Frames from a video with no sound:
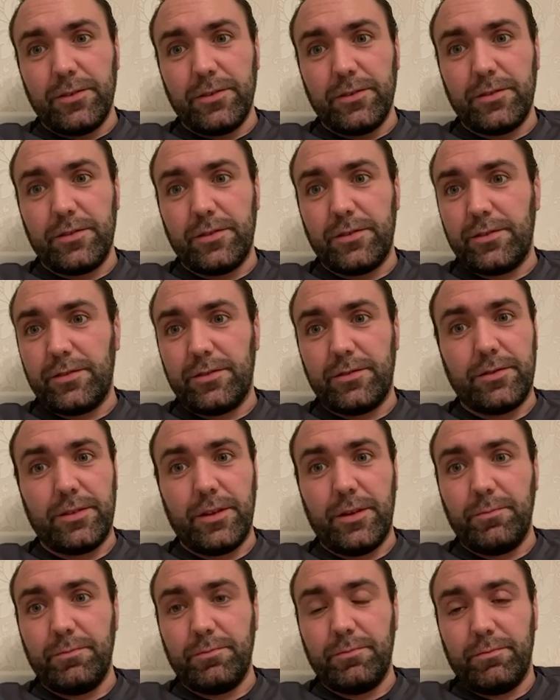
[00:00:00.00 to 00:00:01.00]

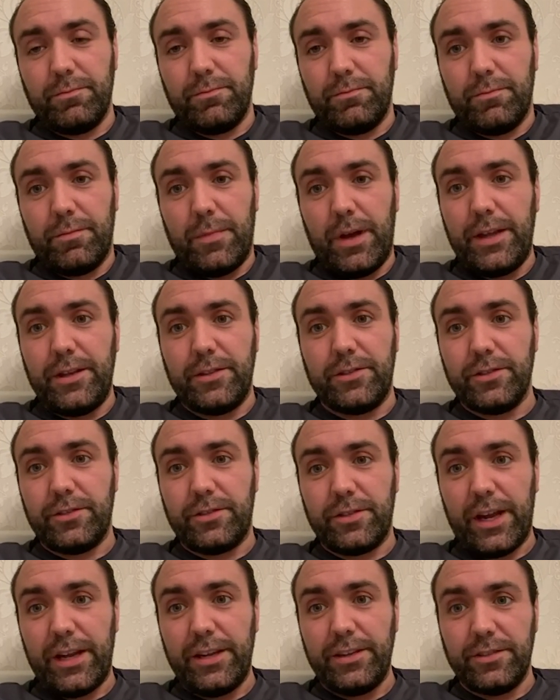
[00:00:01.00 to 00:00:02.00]
some major
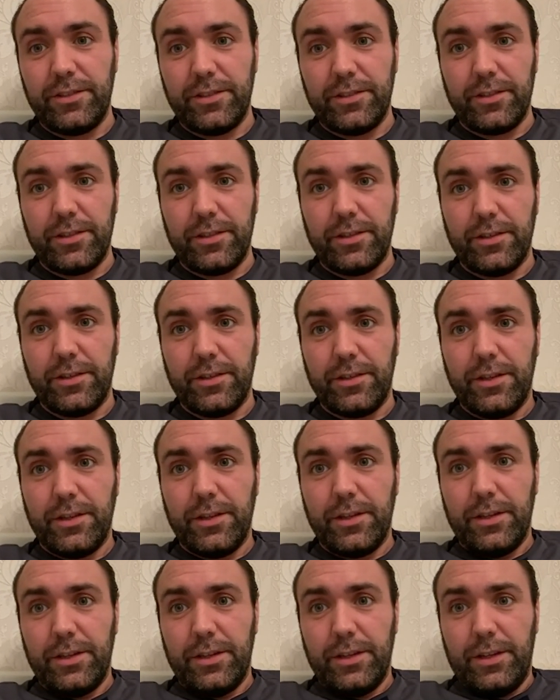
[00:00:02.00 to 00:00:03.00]
changes are
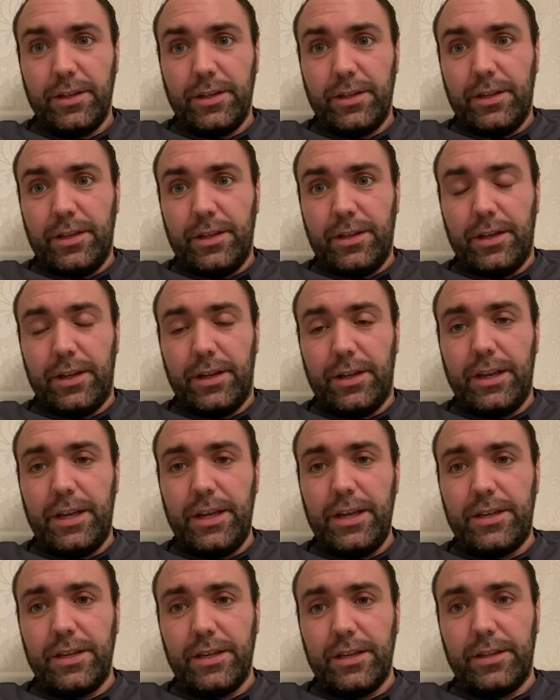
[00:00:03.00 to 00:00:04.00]

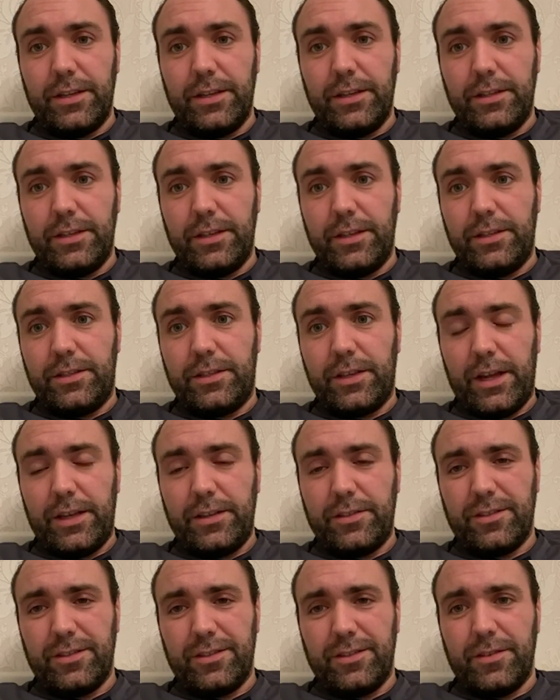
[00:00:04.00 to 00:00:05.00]
needed. He
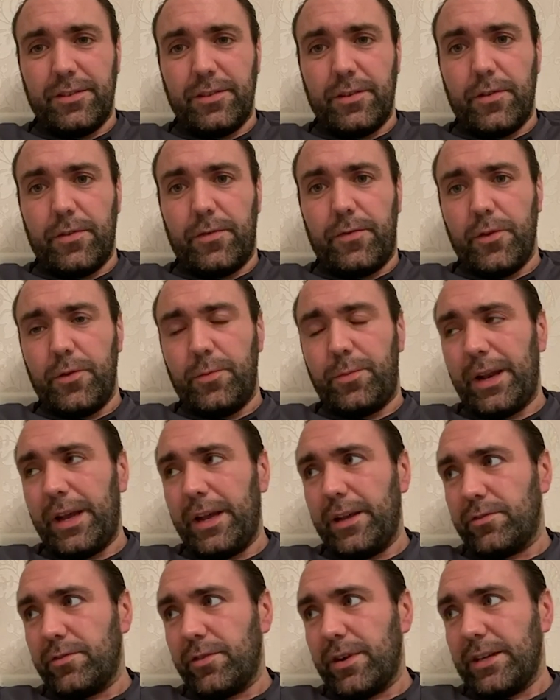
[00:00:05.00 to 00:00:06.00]
changed a few
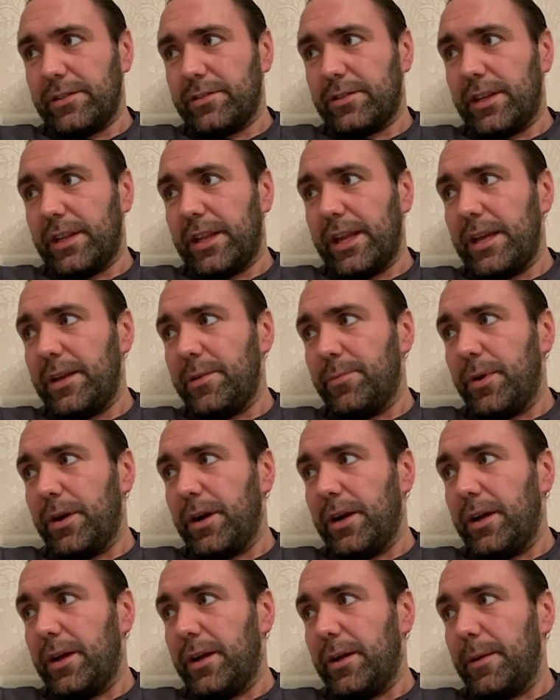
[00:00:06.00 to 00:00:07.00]
players around today, but